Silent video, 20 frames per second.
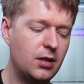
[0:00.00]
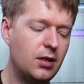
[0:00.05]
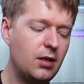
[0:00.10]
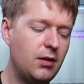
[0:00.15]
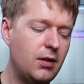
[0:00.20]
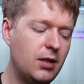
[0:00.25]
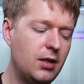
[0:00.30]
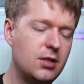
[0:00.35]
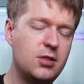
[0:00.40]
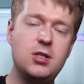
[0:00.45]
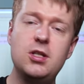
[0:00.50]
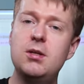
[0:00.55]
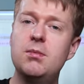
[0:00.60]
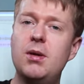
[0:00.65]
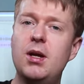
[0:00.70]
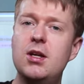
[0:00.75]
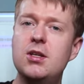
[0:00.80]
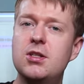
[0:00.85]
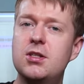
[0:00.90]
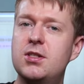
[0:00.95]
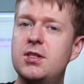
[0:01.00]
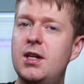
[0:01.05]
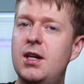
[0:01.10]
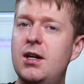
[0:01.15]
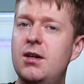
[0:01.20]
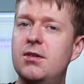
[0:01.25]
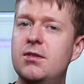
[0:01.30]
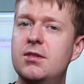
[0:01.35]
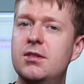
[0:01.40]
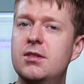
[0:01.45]
going a G major
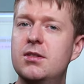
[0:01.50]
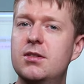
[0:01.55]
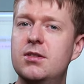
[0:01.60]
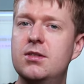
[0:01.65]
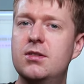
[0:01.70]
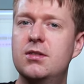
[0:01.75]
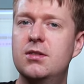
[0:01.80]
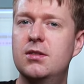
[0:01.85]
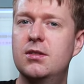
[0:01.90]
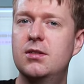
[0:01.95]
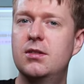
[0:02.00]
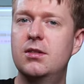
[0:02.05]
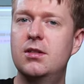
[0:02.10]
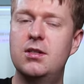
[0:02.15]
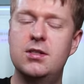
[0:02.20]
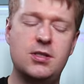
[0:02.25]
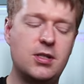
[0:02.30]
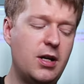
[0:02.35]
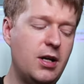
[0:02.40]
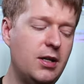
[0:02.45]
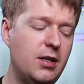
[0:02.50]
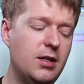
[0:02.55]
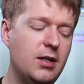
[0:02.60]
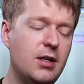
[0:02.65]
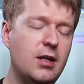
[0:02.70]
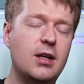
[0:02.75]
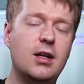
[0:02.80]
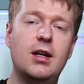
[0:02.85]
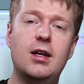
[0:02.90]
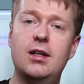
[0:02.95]
sound, sorry,
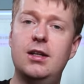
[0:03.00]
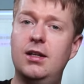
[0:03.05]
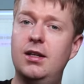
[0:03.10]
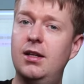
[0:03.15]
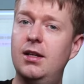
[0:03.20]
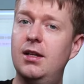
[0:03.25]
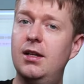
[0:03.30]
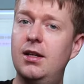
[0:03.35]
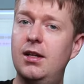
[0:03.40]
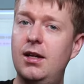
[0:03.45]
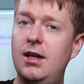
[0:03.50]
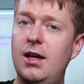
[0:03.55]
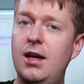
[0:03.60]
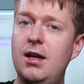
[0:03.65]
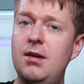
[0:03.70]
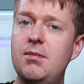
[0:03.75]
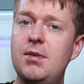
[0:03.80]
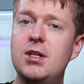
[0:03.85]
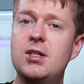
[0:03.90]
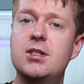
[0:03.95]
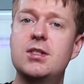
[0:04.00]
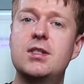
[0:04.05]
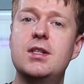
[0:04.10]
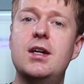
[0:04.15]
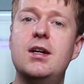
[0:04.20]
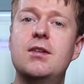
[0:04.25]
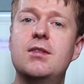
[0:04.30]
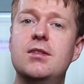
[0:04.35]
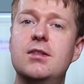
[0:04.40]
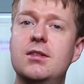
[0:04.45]
an A major
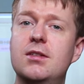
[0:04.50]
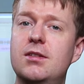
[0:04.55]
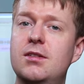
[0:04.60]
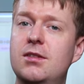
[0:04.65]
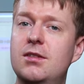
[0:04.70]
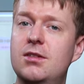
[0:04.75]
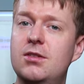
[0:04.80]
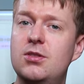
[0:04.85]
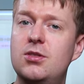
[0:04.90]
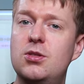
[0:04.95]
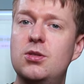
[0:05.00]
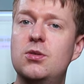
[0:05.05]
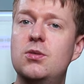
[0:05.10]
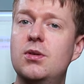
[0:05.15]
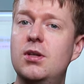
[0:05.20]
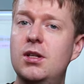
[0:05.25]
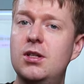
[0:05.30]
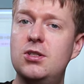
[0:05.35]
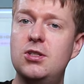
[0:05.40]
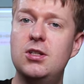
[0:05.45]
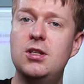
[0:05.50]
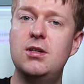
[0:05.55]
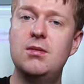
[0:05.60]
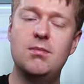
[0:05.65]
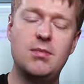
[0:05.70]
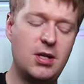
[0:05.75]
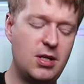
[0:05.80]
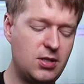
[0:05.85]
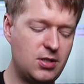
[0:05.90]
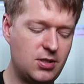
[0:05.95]
sound to a G
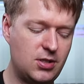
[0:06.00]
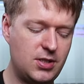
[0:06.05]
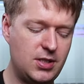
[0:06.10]
major